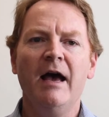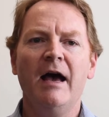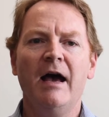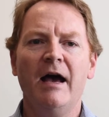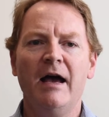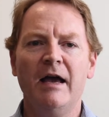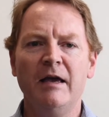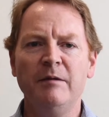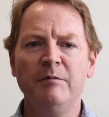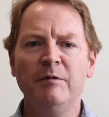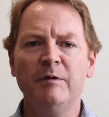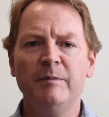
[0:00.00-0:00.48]

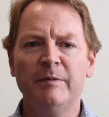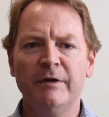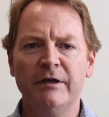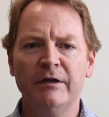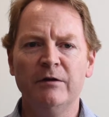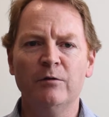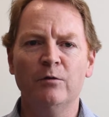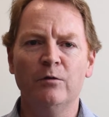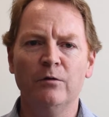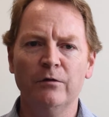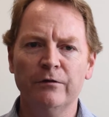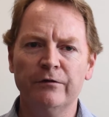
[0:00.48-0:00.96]

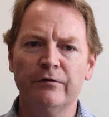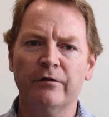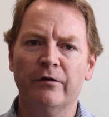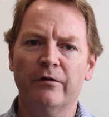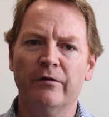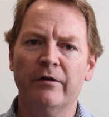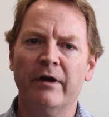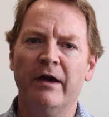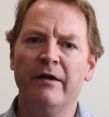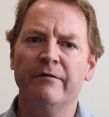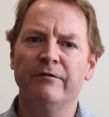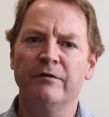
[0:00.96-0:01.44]
ABB also
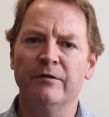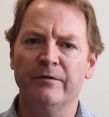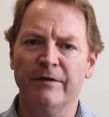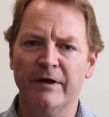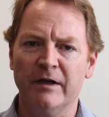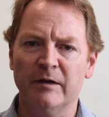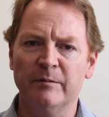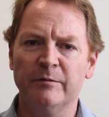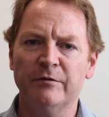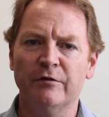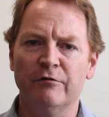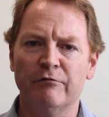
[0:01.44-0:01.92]
have
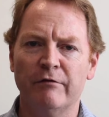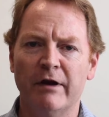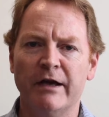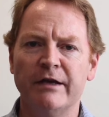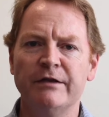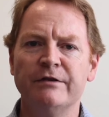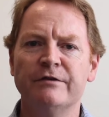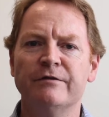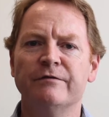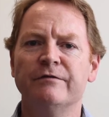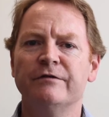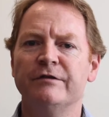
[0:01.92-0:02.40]
developed a
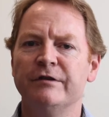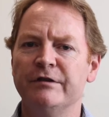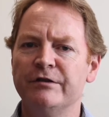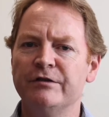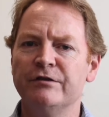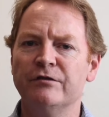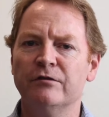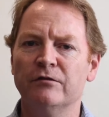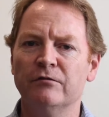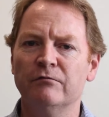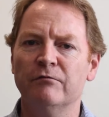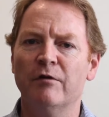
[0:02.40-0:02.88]
range of
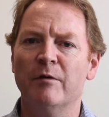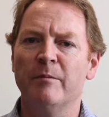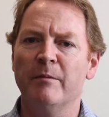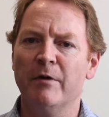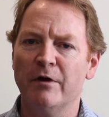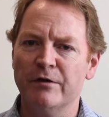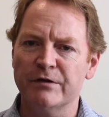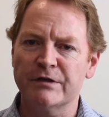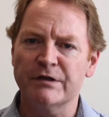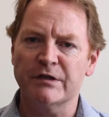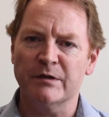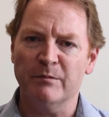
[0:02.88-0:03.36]
digital
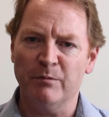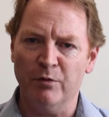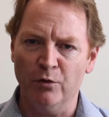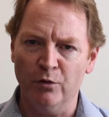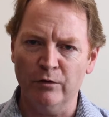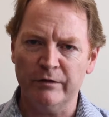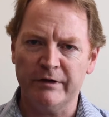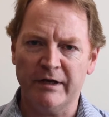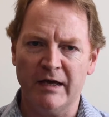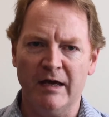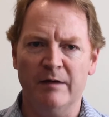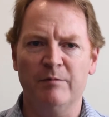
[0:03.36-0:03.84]
remote
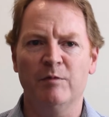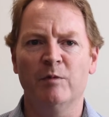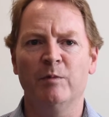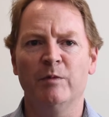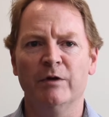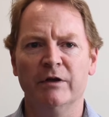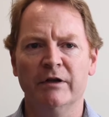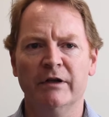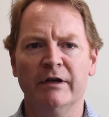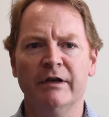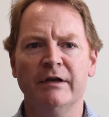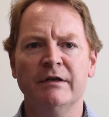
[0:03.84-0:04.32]
support
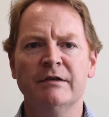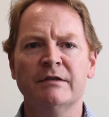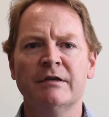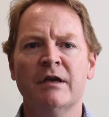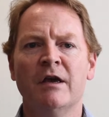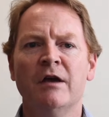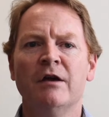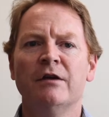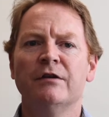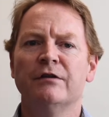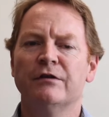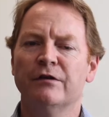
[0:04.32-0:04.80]

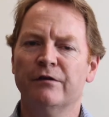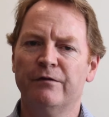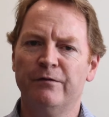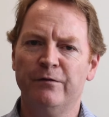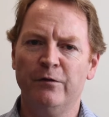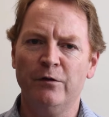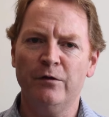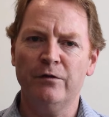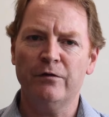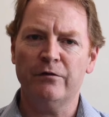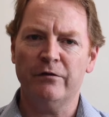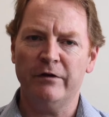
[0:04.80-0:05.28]
capabilities to
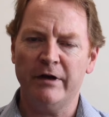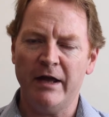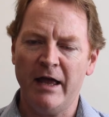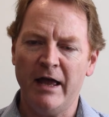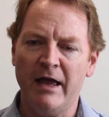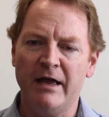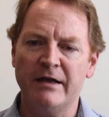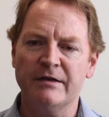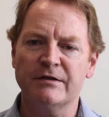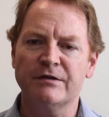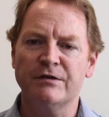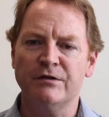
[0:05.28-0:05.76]
further
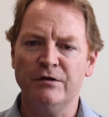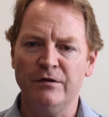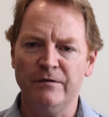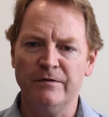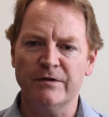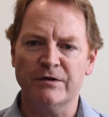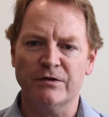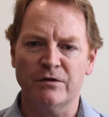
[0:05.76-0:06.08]
enhance service